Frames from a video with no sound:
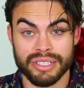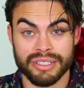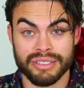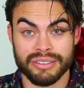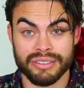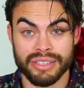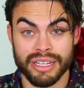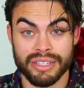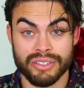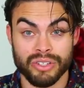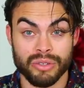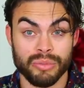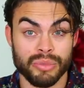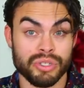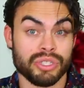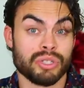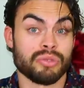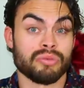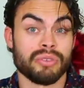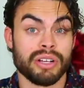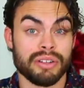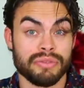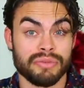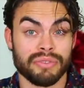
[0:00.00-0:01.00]
it's that's almost
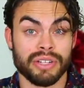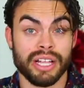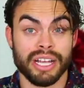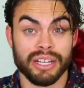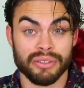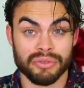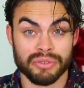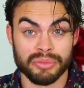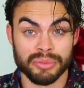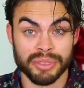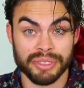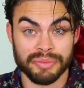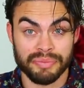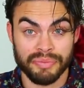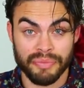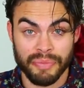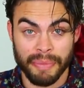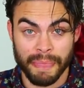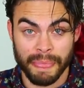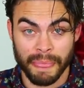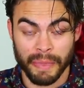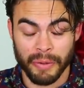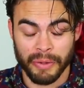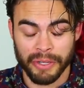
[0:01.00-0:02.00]
a red flag for me.
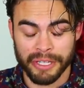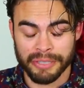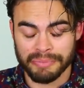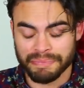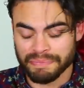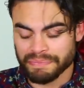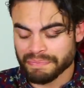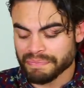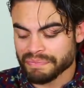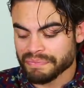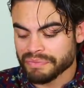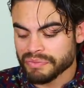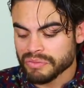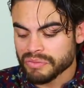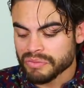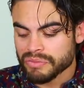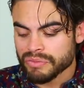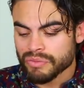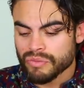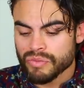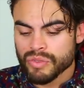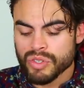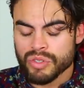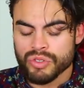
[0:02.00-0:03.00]
Okay.
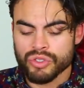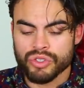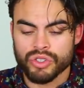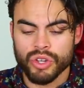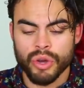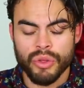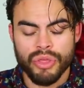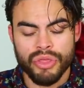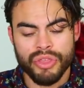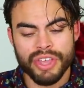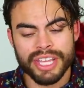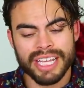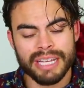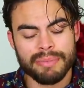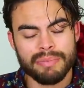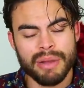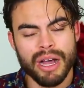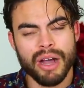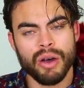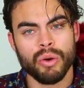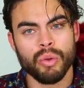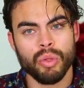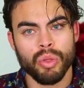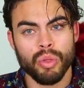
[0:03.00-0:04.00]
So think
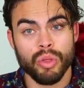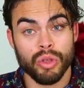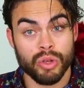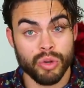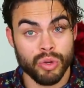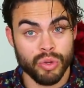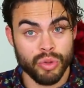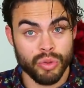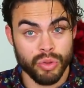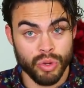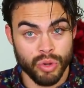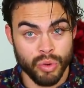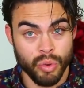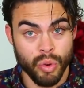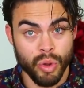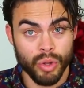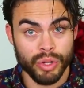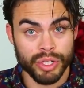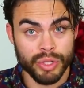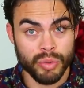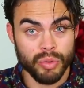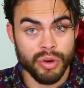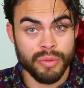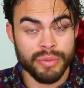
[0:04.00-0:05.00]
about the, the
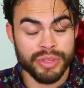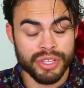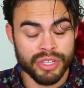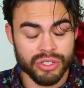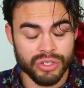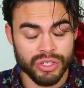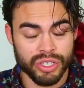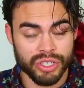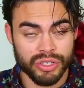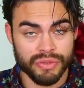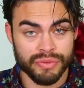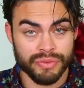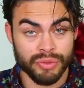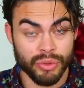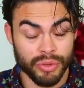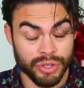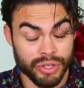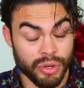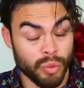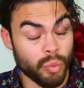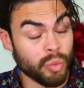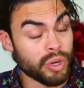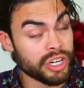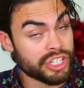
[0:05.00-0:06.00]
quality woman that you're looking for.
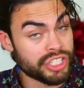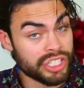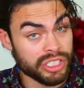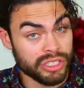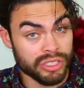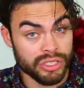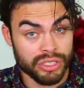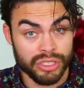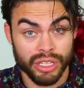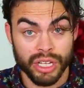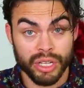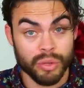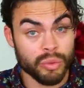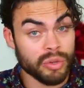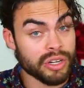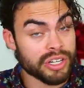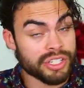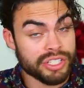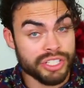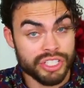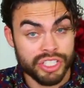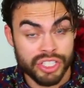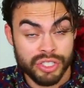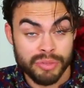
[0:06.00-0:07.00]
You know, what does she look like? What
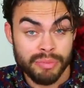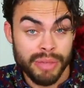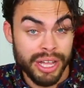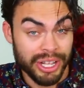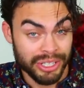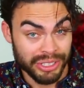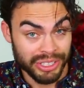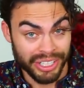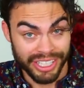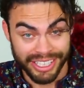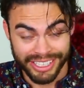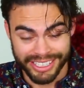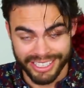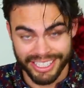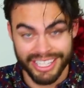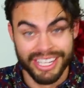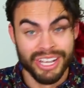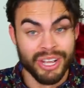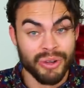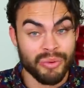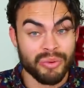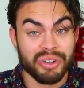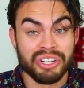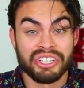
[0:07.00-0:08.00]
does she smell like?
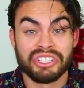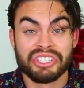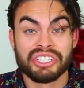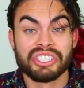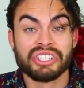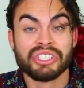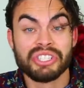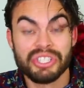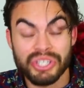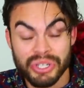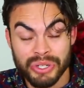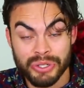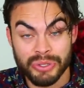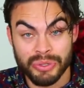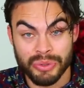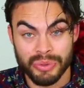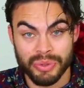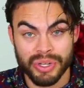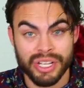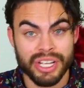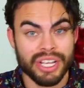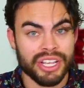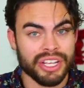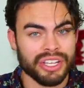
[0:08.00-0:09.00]
What does she
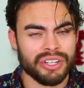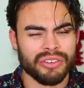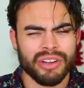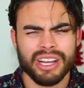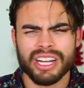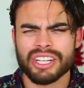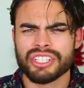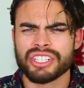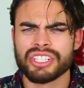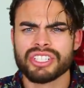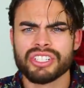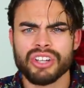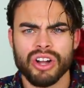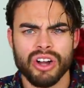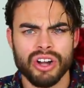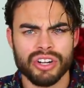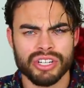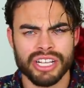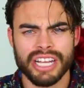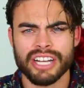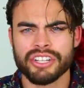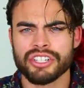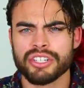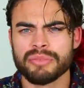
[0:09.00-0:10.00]
do? You know, how does she
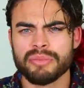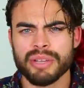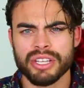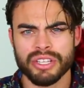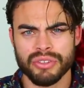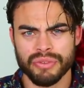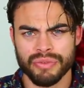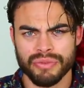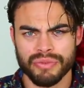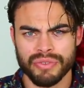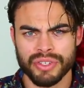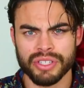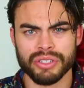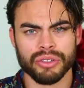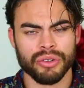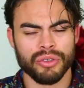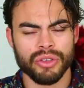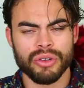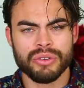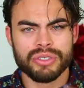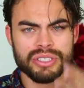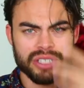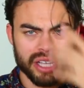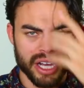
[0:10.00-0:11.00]
talk? How does she make you feel?
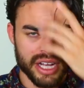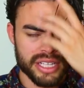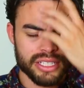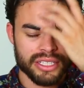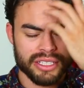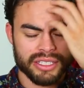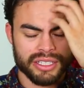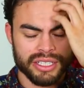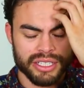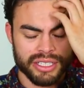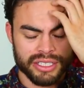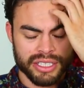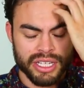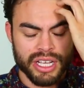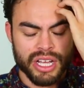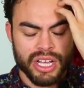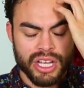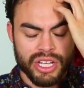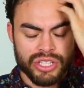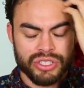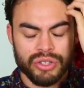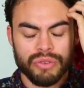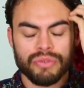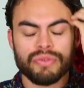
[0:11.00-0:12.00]
Those kinds of things.
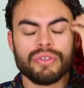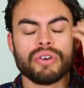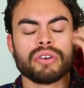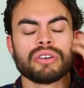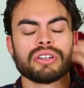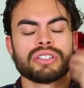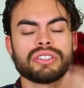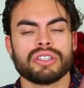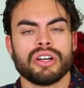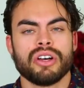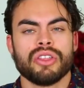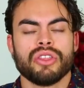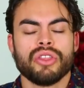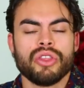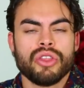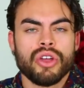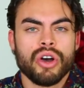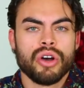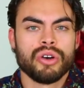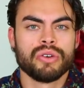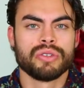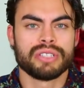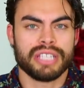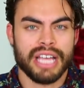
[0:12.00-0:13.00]
So focus on
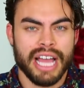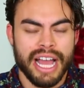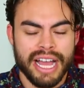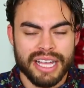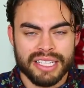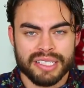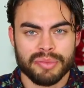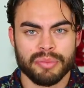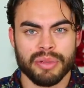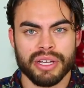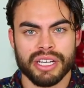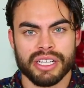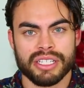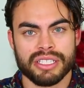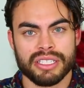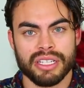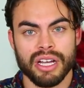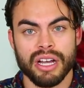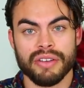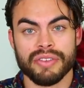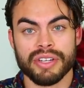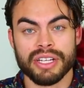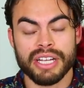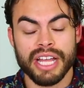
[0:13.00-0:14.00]
those aspects
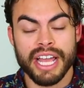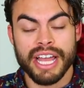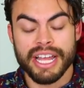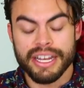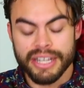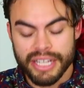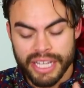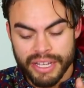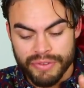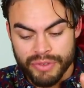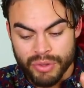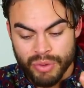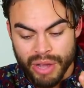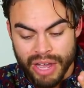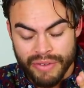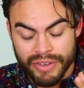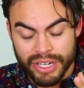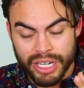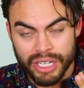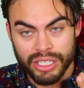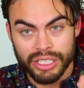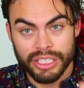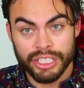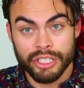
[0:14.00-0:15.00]
of it. And if you have
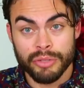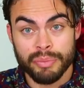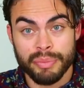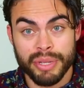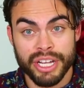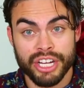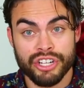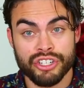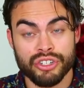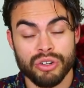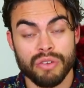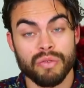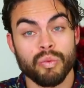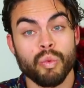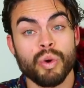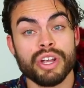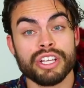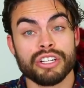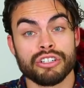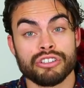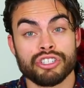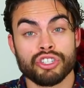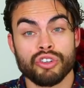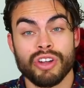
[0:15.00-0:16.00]
a clear picture of
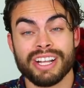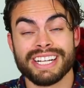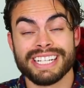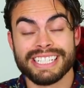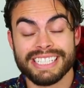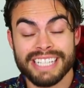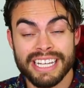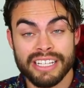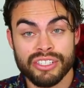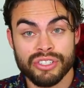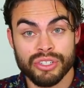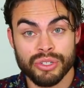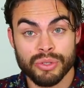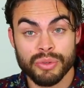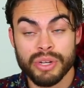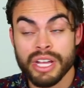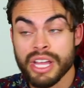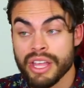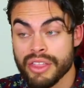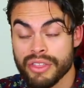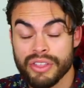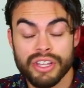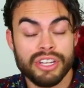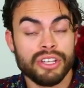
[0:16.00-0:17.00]
what you're trying to get to,
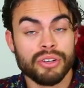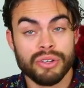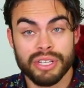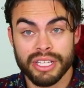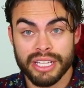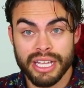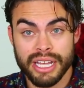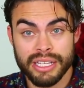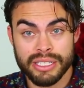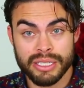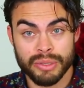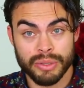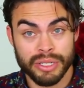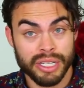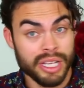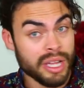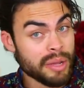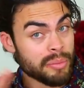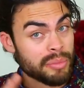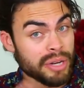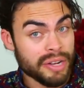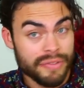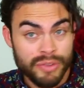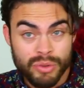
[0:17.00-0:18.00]
then you can get to it.
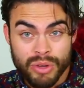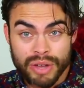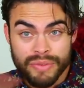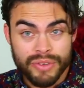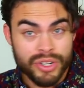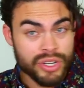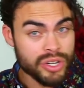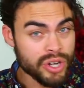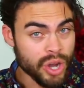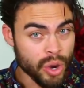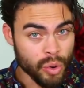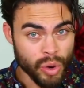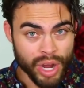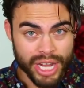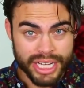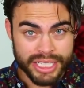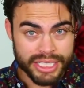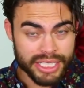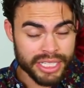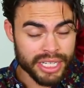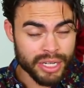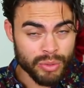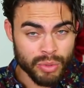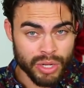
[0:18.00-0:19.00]
But if you have no
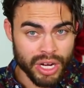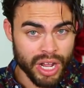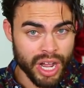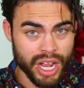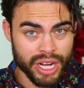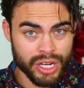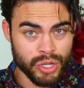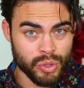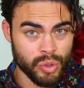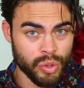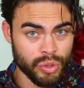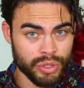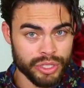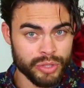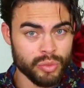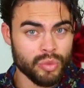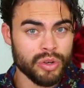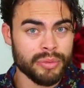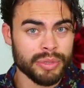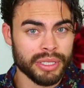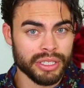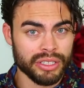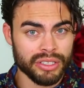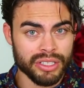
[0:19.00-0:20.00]
idea what a high quality
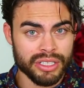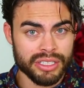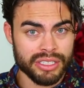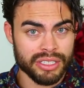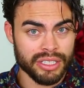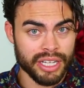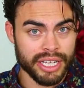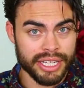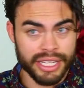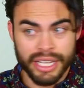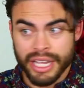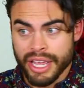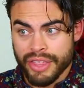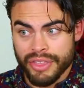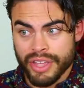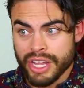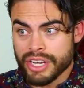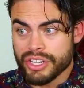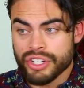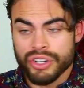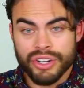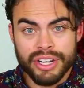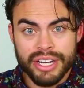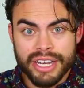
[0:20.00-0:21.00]
woman looks like,
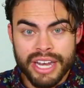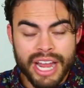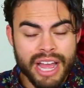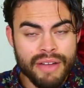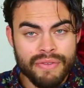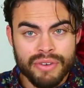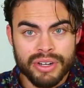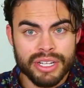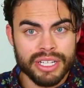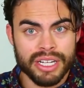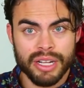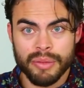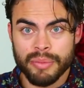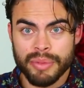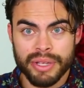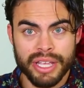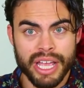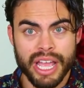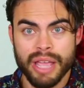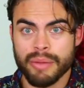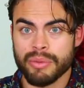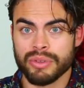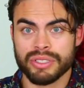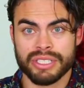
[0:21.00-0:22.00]
then you're never going to
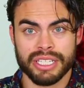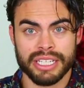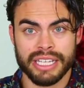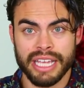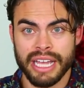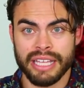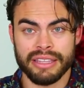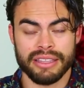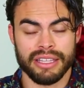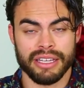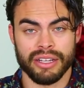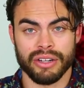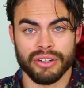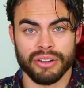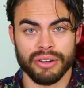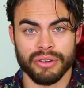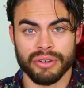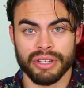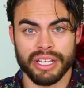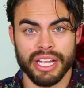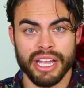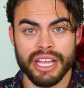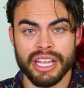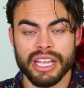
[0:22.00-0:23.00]
be able to get there.
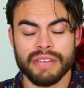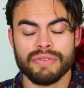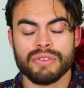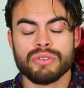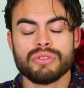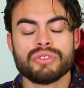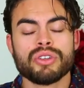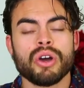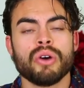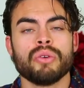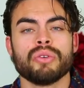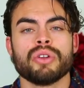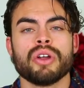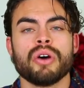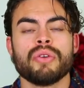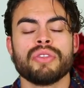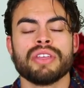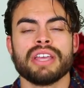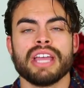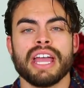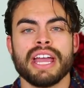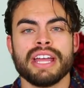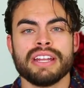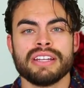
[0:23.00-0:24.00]
Okay. If you don't know
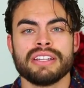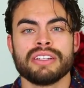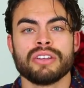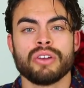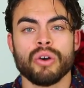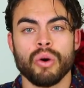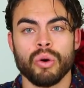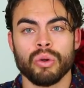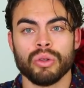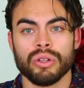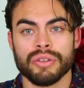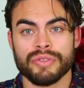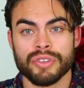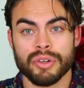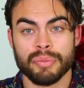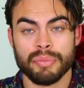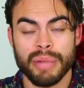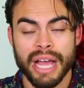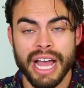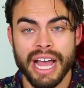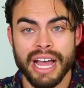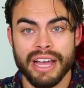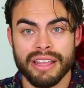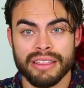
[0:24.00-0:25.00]
the end goal of your
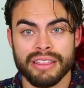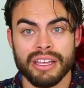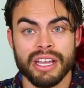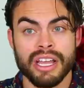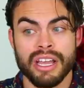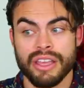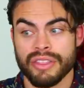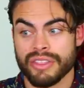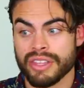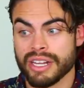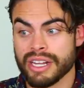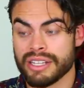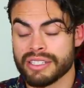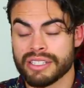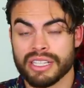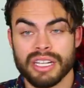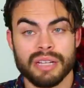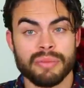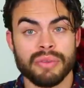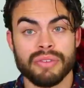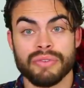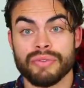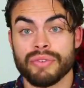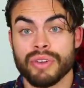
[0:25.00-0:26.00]
path, then it's
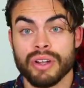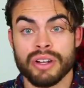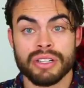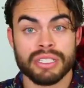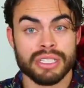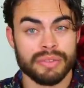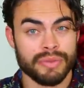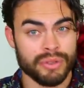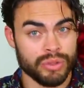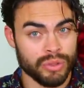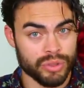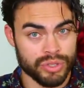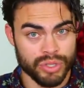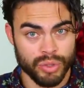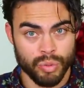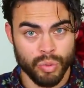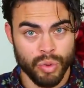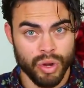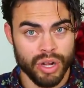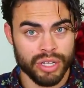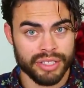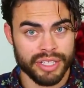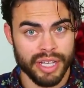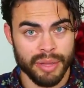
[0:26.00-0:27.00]
going to be very difficult to
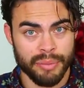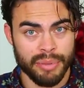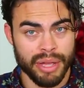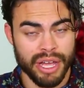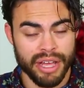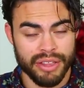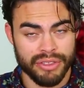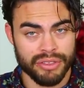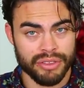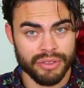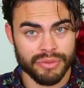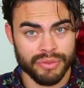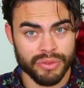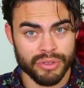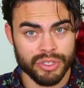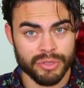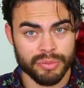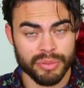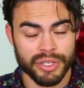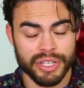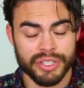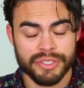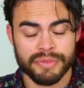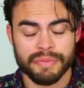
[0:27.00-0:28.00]
walk that path in the
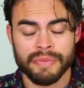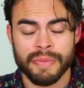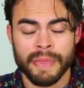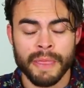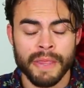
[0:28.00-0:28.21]
first place.